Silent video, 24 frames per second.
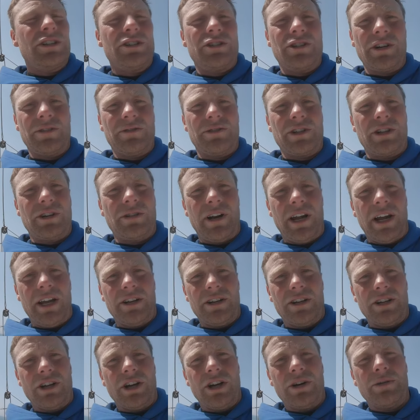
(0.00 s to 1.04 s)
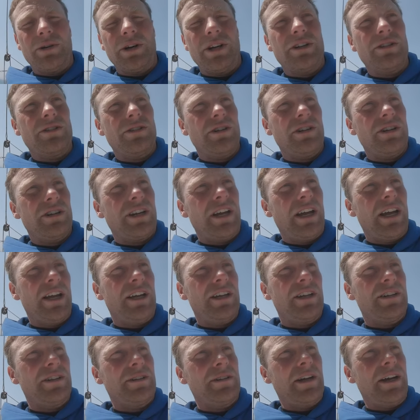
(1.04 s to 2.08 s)
Drifting around in and no wind all
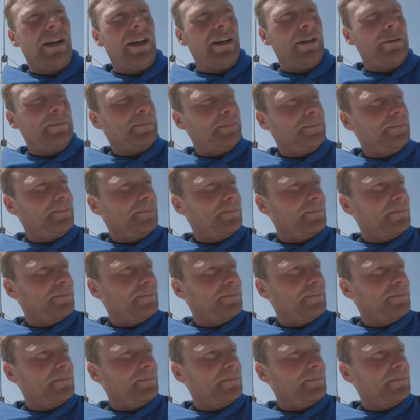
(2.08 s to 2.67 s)
day and um,